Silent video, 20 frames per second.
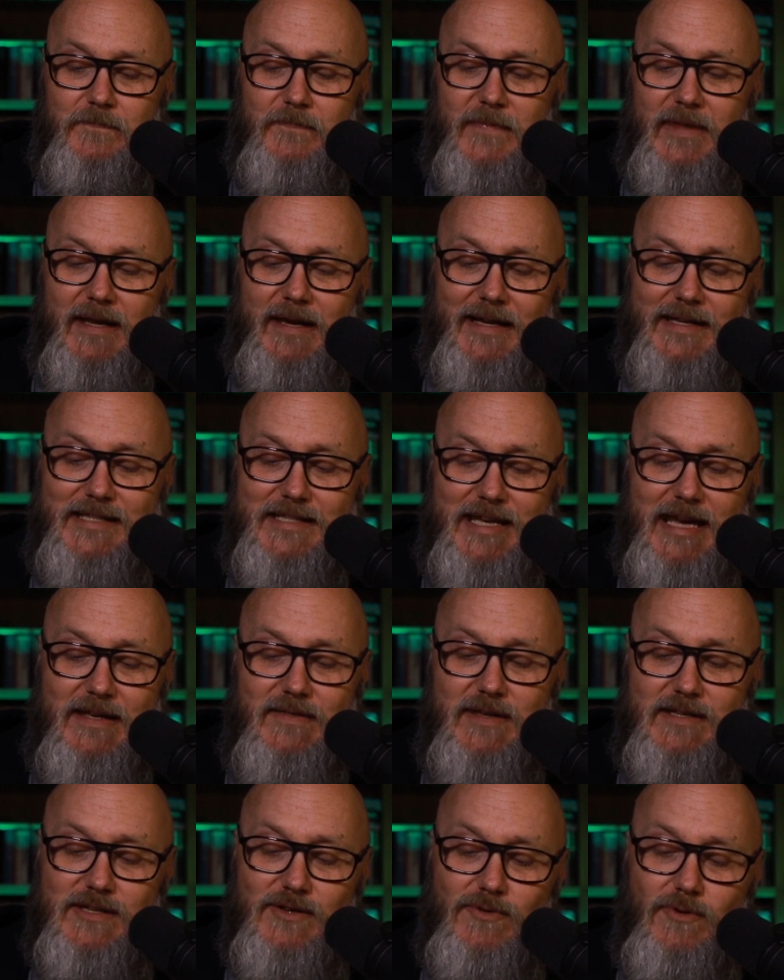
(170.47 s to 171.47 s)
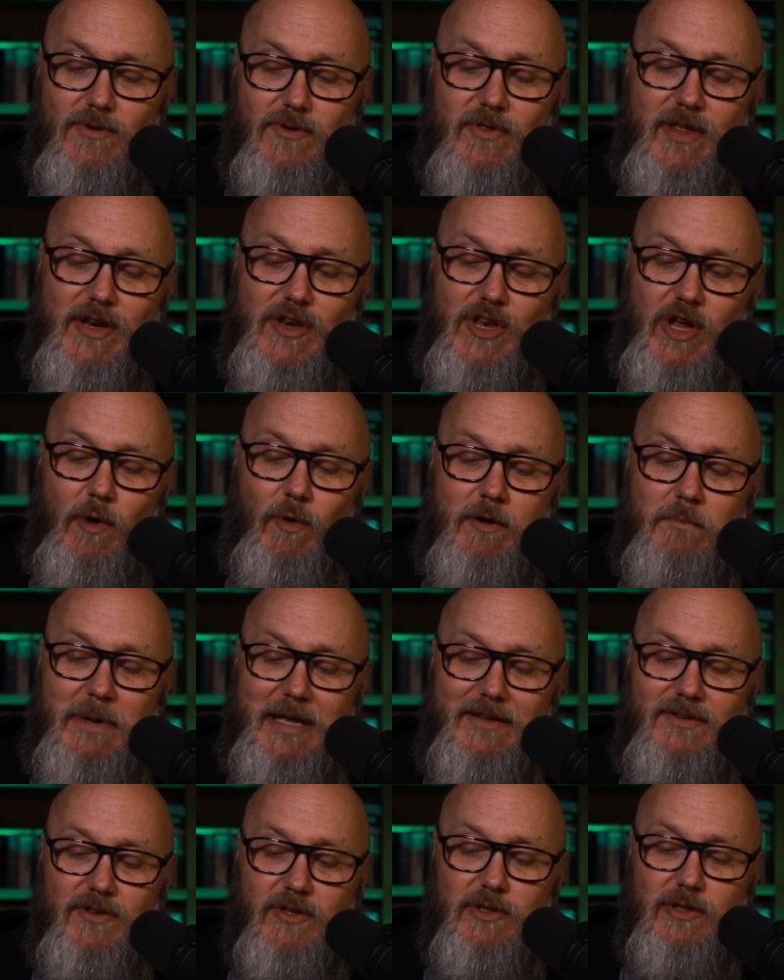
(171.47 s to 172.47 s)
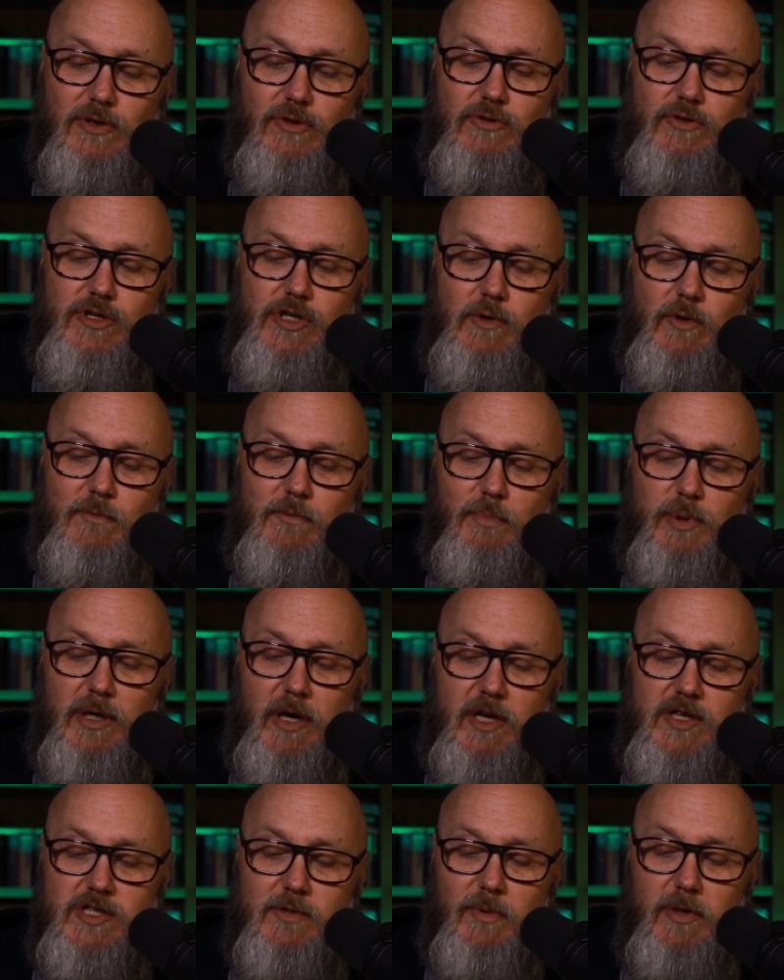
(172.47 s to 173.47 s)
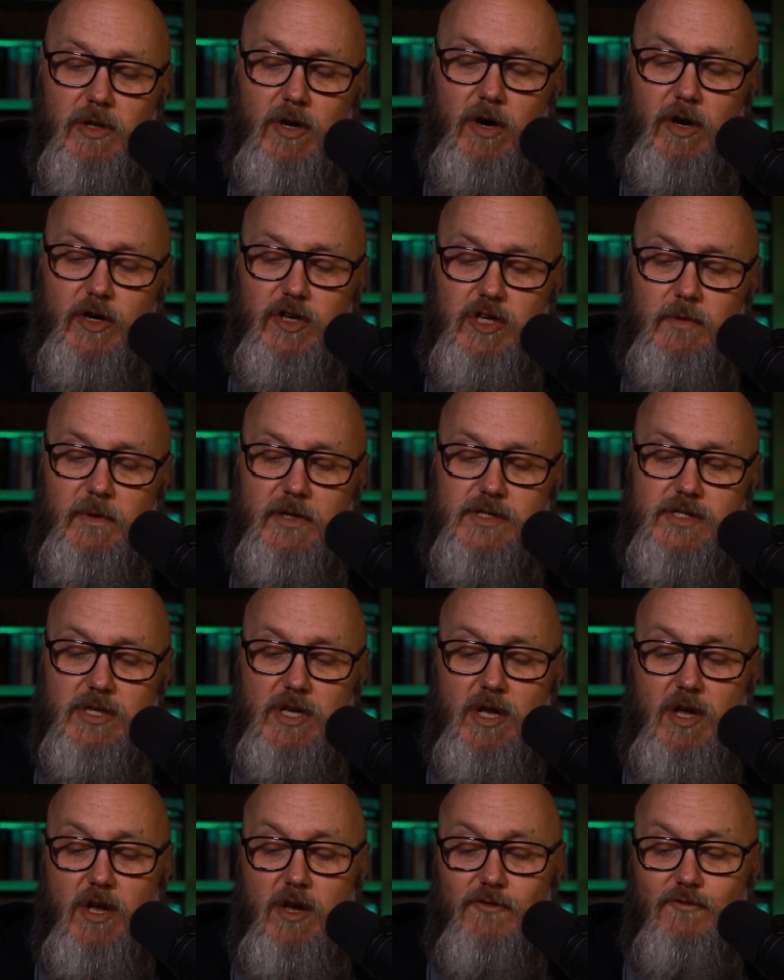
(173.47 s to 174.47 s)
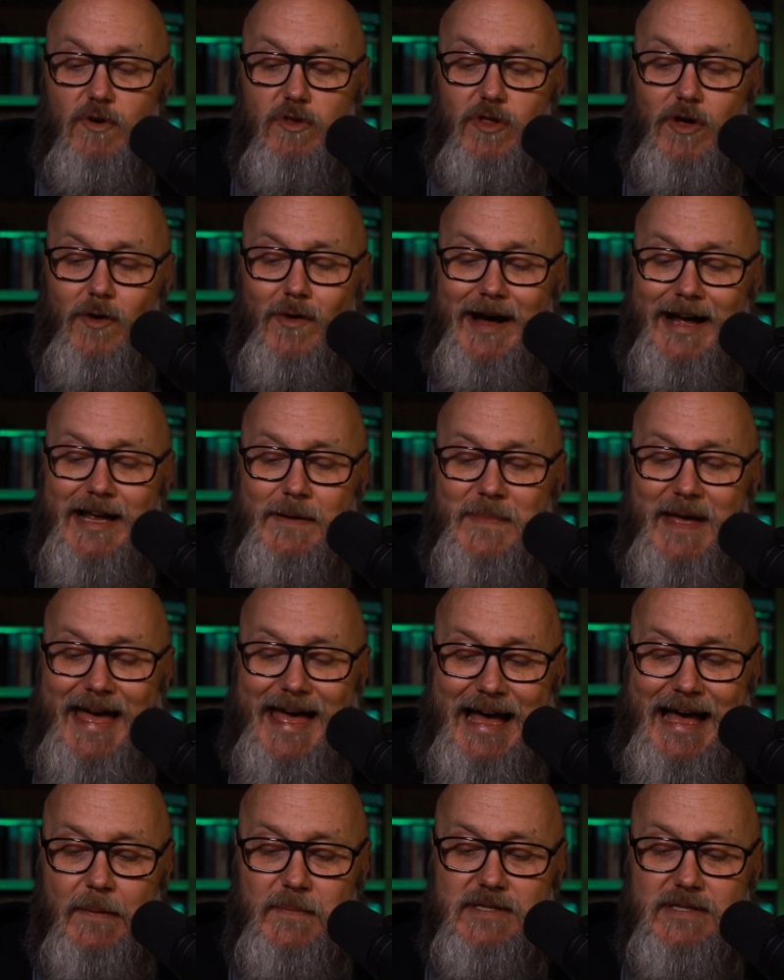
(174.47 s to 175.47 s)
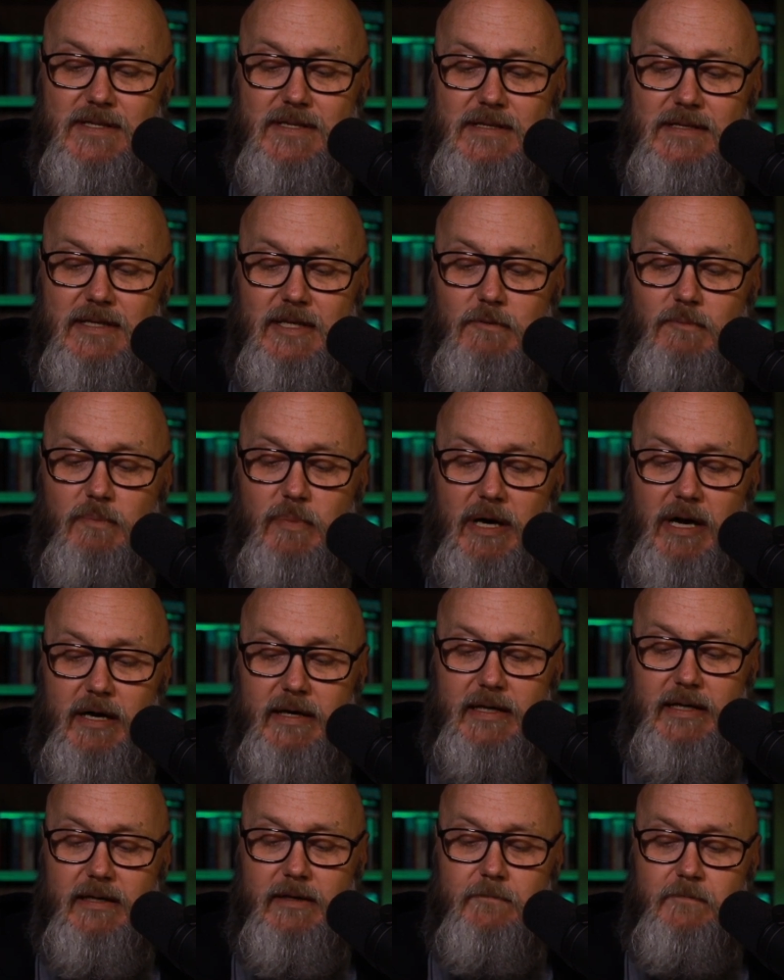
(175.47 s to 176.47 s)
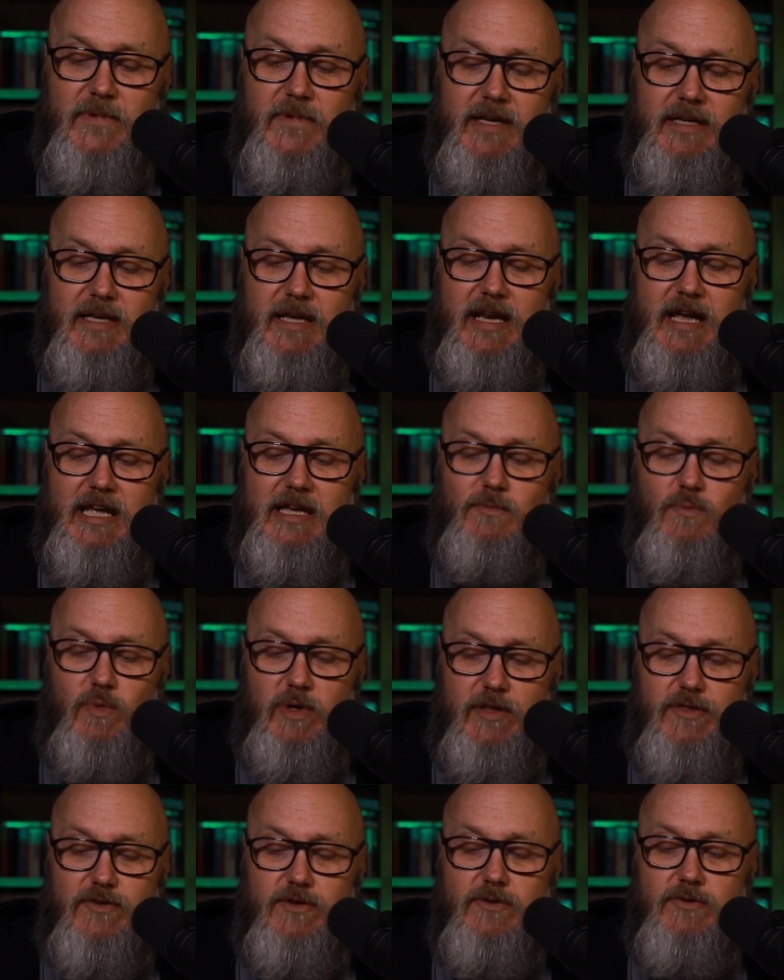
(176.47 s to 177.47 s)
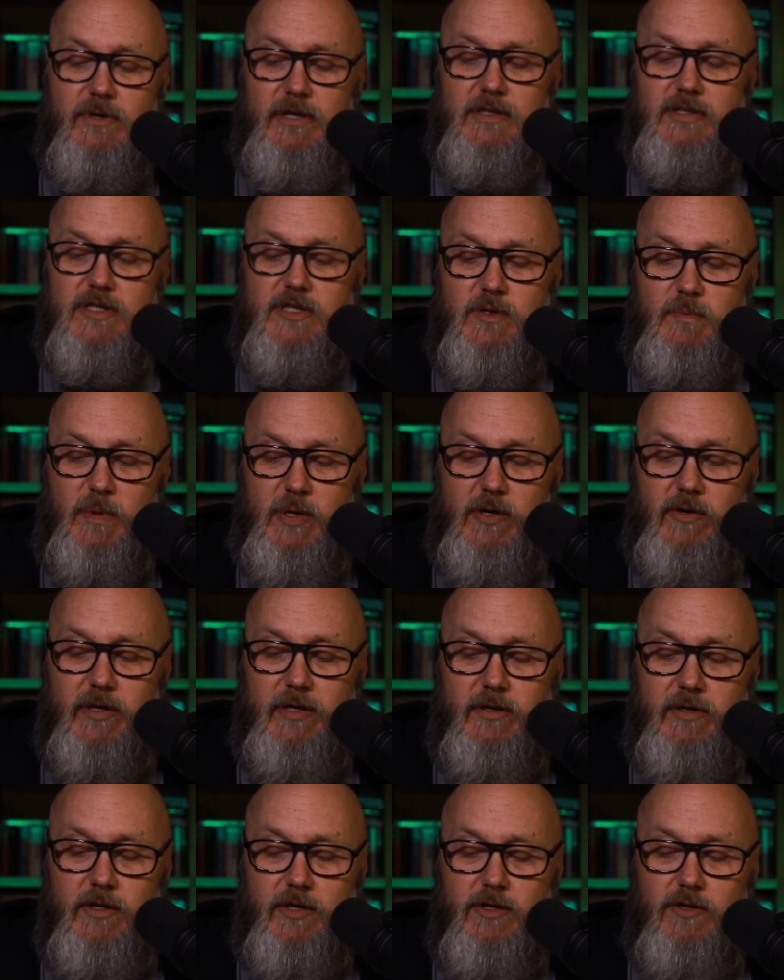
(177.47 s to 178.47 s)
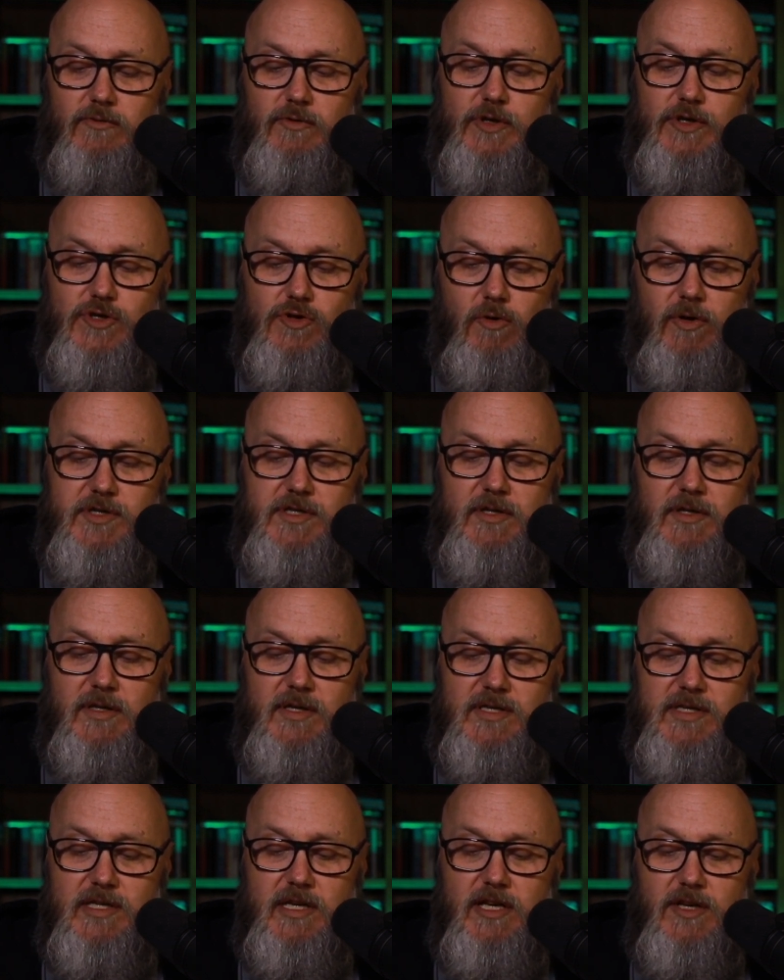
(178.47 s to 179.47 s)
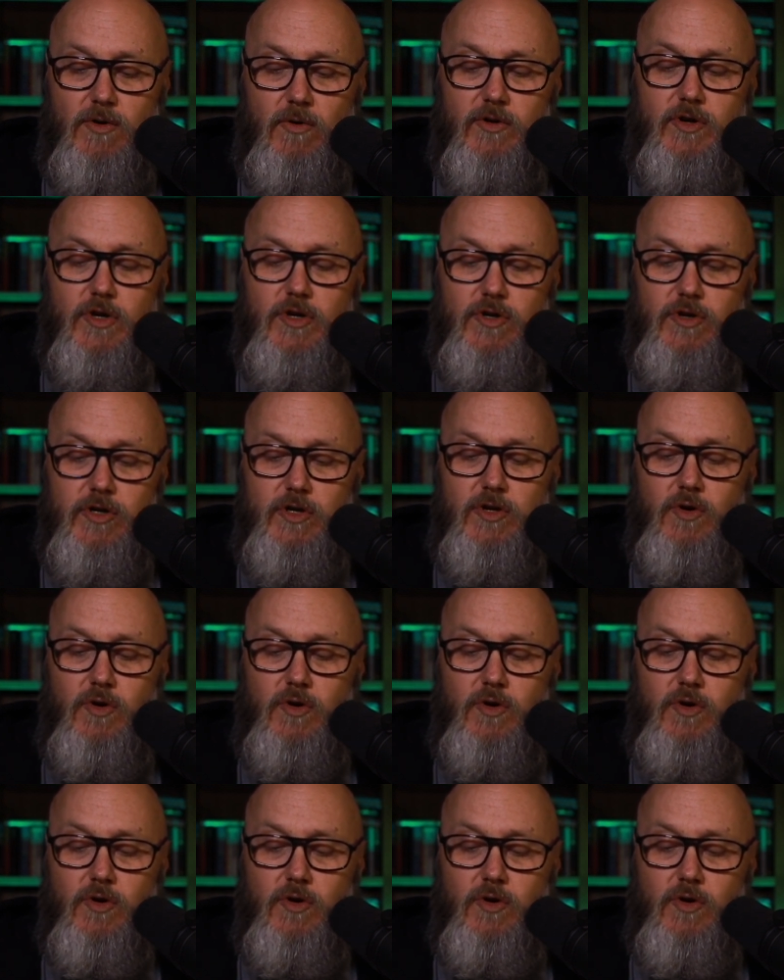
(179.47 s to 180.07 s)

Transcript: I say this in order that no one may delude you with plausible arguments, for though I am absent in body, yet I am with you in spirit, rejoicing to see your good